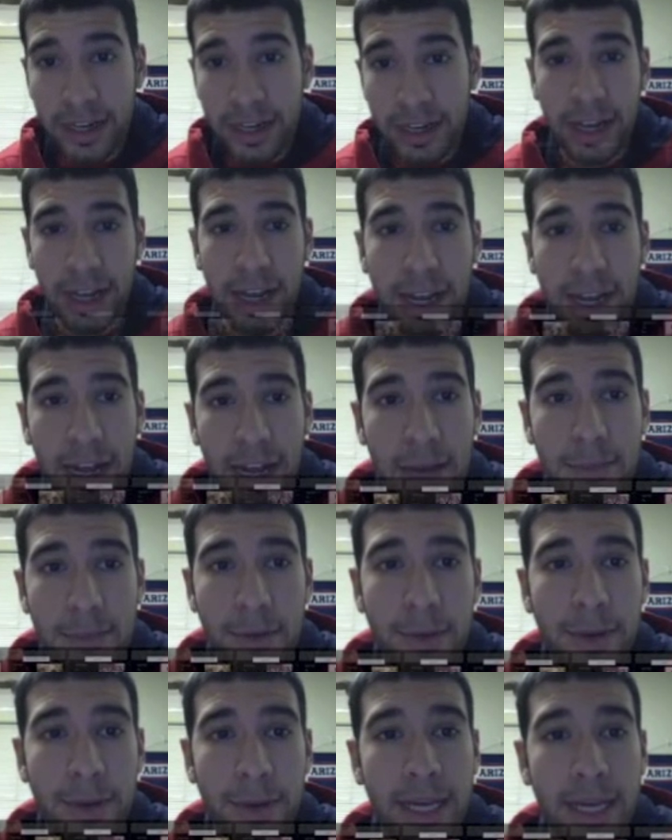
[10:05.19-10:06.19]
and I'm
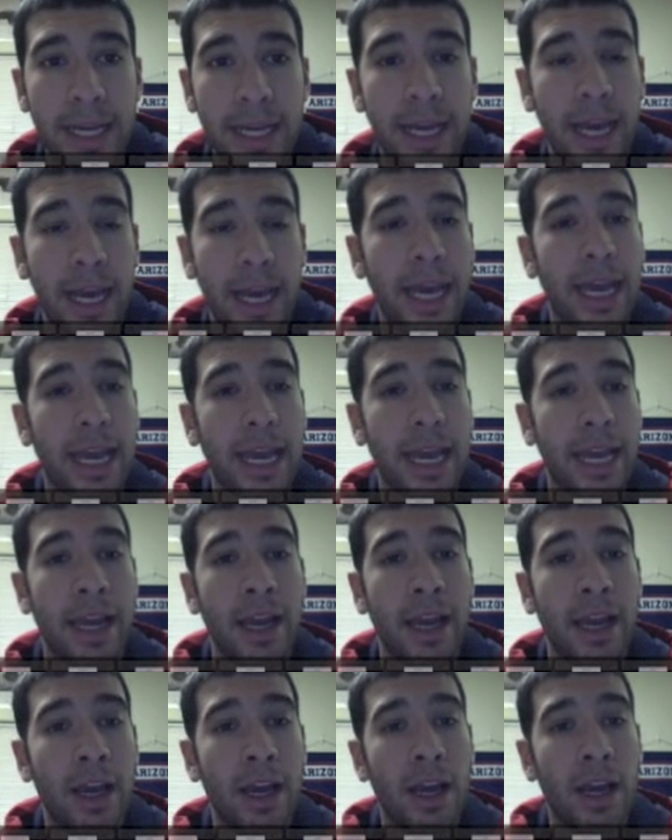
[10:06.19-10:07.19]
doing
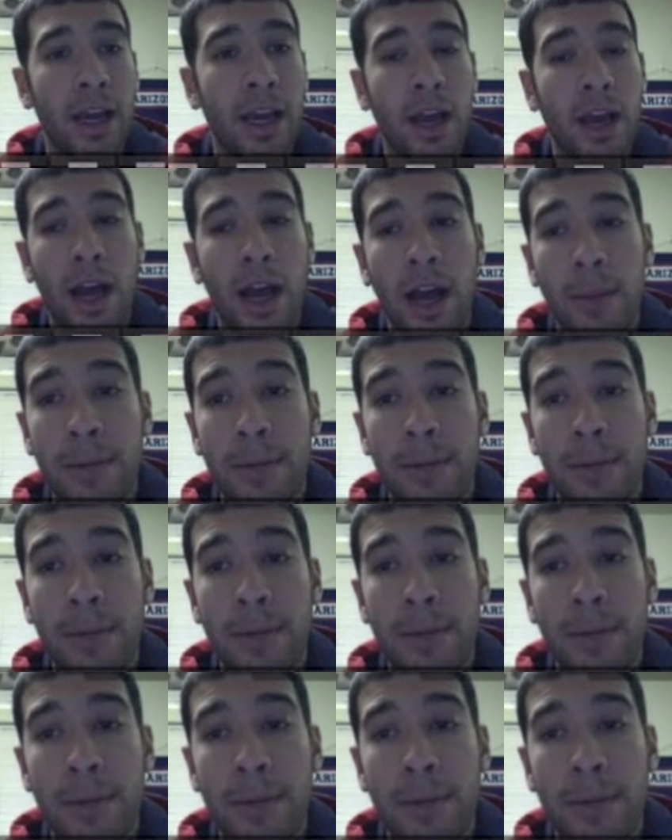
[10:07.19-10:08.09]
a presentation.